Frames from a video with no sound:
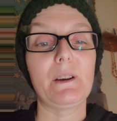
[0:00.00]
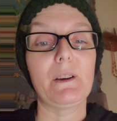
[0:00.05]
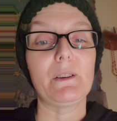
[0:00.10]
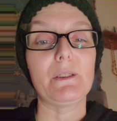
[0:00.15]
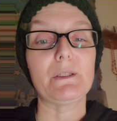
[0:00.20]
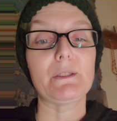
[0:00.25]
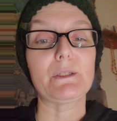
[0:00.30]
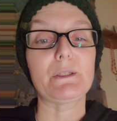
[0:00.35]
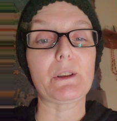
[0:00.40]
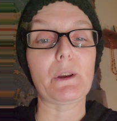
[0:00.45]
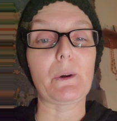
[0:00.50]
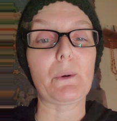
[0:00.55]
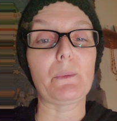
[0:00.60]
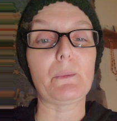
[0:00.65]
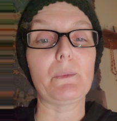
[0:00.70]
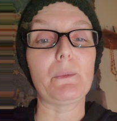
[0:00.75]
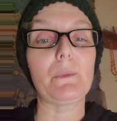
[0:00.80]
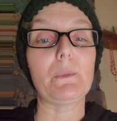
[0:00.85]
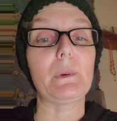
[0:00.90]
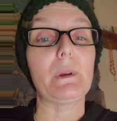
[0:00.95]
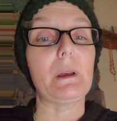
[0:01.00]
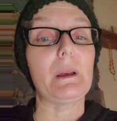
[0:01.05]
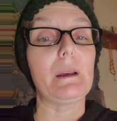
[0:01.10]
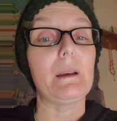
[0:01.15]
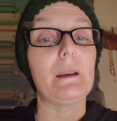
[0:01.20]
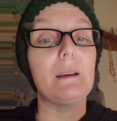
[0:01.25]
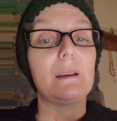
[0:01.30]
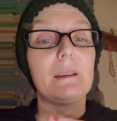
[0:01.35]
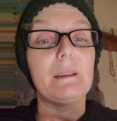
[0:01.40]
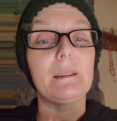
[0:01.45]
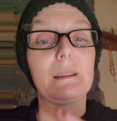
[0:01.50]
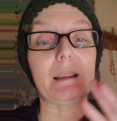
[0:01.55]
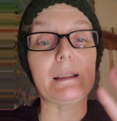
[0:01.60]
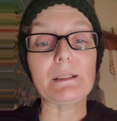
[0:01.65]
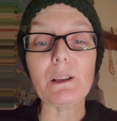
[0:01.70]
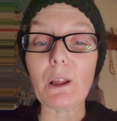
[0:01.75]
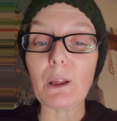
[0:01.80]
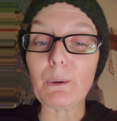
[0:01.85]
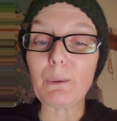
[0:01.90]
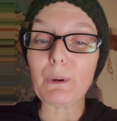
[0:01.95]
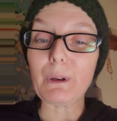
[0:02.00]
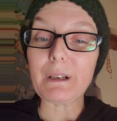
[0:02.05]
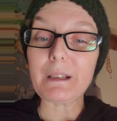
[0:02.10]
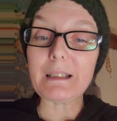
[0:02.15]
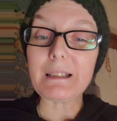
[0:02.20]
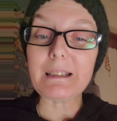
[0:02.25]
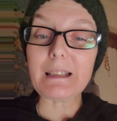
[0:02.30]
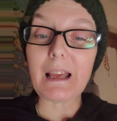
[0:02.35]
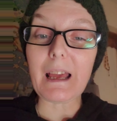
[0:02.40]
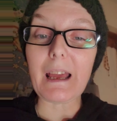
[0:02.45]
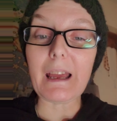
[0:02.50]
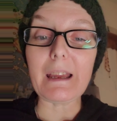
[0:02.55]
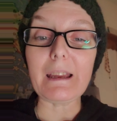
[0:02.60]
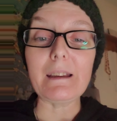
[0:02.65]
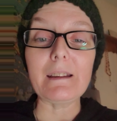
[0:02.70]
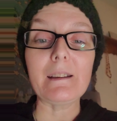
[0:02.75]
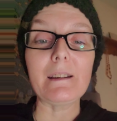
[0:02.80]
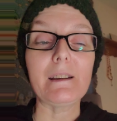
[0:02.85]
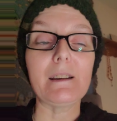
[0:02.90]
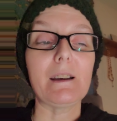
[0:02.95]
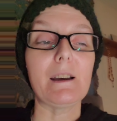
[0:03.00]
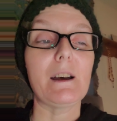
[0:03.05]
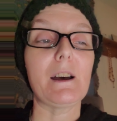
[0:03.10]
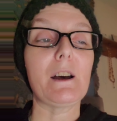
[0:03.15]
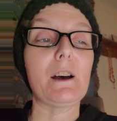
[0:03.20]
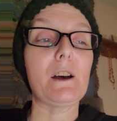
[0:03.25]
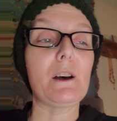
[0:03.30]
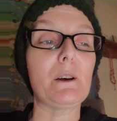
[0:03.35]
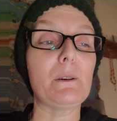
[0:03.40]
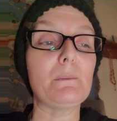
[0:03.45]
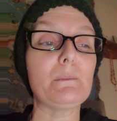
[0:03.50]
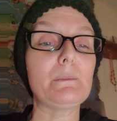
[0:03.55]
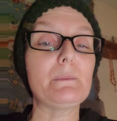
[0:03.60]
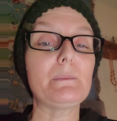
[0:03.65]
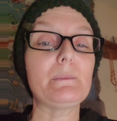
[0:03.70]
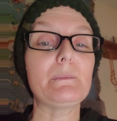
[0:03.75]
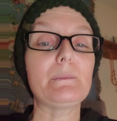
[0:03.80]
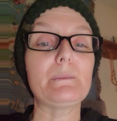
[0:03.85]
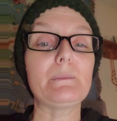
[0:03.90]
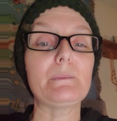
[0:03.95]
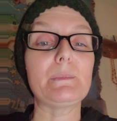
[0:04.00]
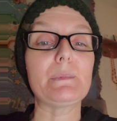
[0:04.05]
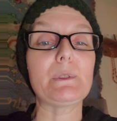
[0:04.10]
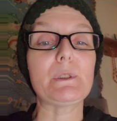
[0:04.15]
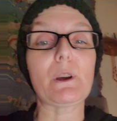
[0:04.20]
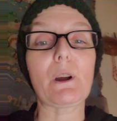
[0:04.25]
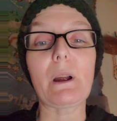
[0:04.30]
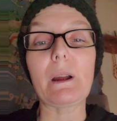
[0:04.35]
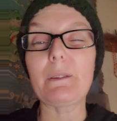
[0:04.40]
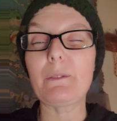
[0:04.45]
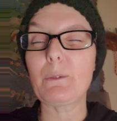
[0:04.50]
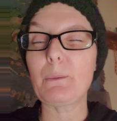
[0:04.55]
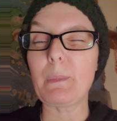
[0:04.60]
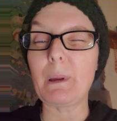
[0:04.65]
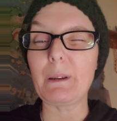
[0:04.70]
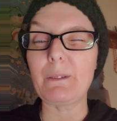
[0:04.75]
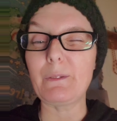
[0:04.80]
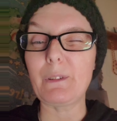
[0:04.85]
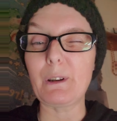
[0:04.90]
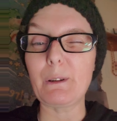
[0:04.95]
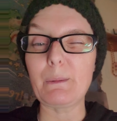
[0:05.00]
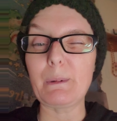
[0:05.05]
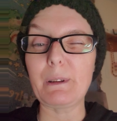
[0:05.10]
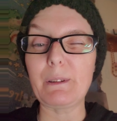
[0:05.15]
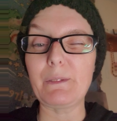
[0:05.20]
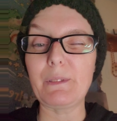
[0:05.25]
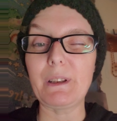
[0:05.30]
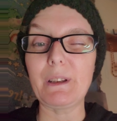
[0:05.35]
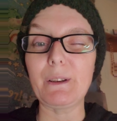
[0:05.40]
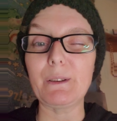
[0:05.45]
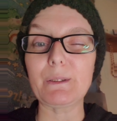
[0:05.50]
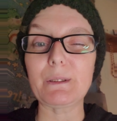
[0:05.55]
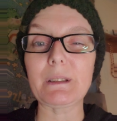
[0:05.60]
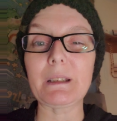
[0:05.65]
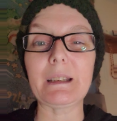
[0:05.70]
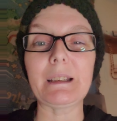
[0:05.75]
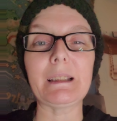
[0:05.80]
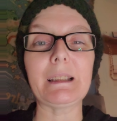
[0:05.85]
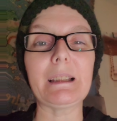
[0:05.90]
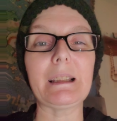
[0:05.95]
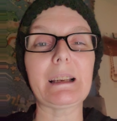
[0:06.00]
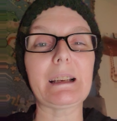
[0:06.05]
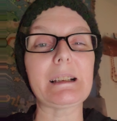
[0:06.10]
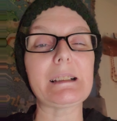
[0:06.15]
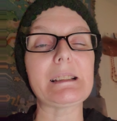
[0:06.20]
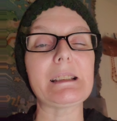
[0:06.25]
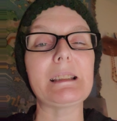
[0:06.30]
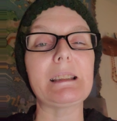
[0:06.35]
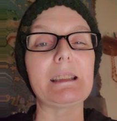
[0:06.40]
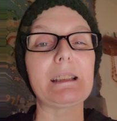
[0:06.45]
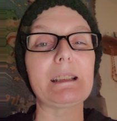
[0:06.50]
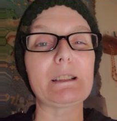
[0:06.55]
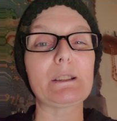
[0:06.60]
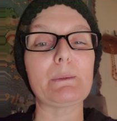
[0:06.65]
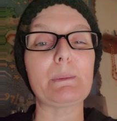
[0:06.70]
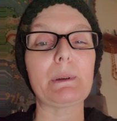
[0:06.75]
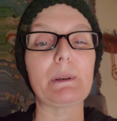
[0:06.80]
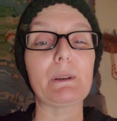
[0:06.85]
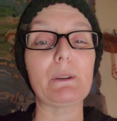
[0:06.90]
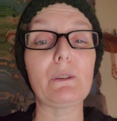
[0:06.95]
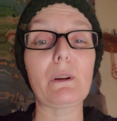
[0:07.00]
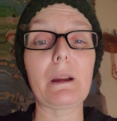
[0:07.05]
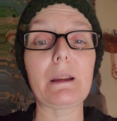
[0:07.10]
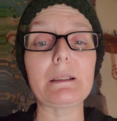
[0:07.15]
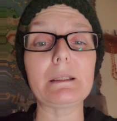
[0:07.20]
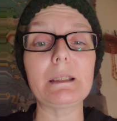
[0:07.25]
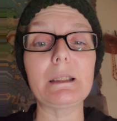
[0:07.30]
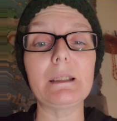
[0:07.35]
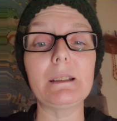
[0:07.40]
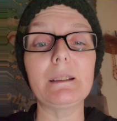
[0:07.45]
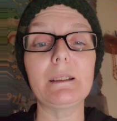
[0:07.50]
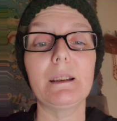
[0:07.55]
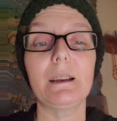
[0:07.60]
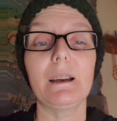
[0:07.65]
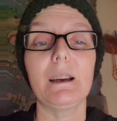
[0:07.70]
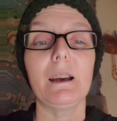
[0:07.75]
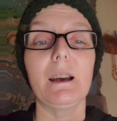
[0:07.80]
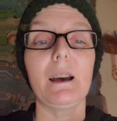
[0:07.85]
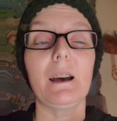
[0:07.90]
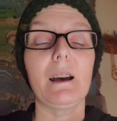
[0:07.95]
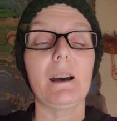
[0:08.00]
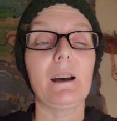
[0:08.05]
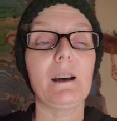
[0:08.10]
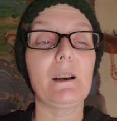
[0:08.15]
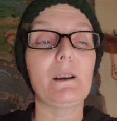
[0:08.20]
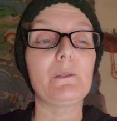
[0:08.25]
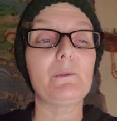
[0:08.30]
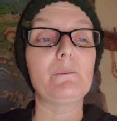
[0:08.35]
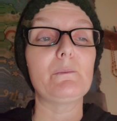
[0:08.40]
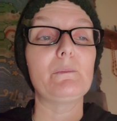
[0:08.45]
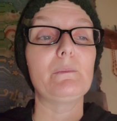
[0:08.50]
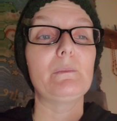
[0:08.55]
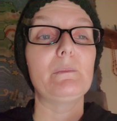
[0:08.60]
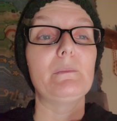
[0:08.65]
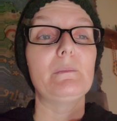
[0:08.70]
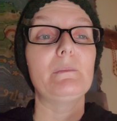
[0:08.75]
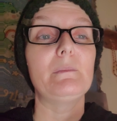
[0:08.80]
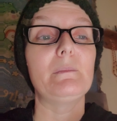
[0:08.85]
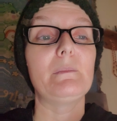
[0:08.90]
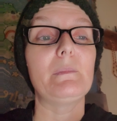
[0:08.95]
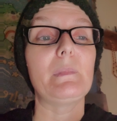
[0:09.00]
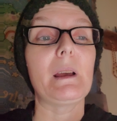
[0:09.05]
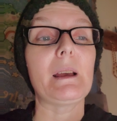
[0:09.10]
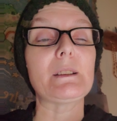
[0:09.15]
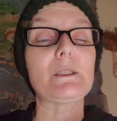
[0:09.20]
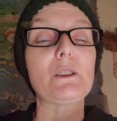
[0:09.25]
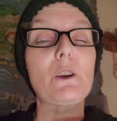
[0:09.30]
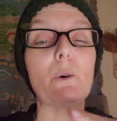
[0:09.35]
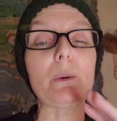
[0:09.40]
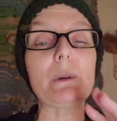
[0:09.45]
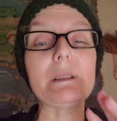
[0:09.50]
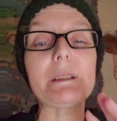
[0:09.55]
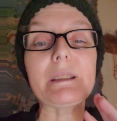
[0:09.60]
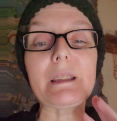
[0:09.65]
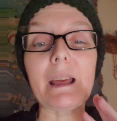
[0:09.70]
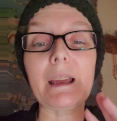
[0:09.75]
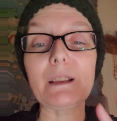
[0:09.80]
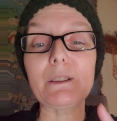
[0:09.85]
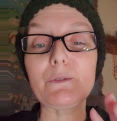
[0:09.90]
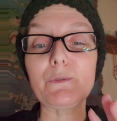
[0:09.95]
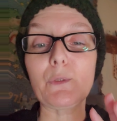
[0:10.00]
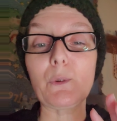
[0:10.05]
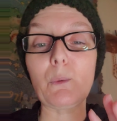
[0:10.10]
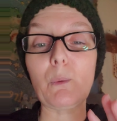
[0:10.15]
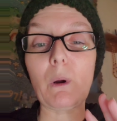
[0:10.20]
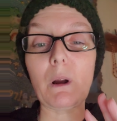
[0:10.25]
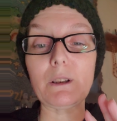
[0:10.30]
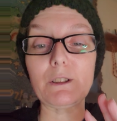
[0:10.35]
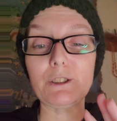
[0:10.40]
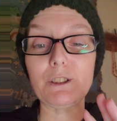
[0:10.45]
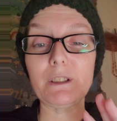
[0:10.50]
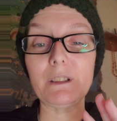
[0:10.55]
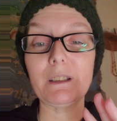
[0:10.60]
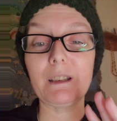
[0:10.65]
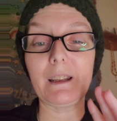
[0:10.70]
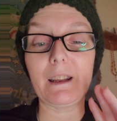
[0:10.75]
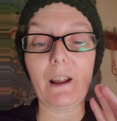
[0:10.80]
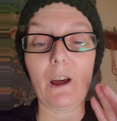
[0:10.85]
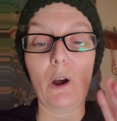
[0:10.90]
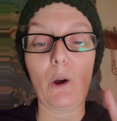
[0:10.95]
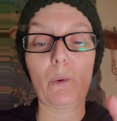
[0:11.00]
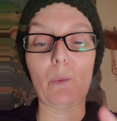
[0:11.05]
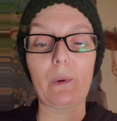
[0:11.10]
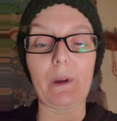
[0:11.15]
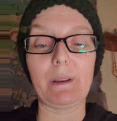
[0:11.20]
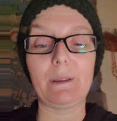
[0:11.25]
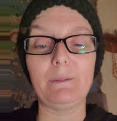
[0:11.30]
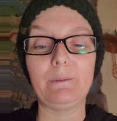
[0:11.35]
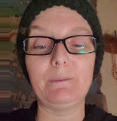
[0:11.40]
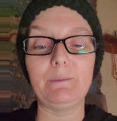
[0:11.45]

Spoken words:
So that's all I wanted to say. Sorry I haven't made very many videos lately. Like I said, things have been crazy. As always, thanks for watching, and I'll win.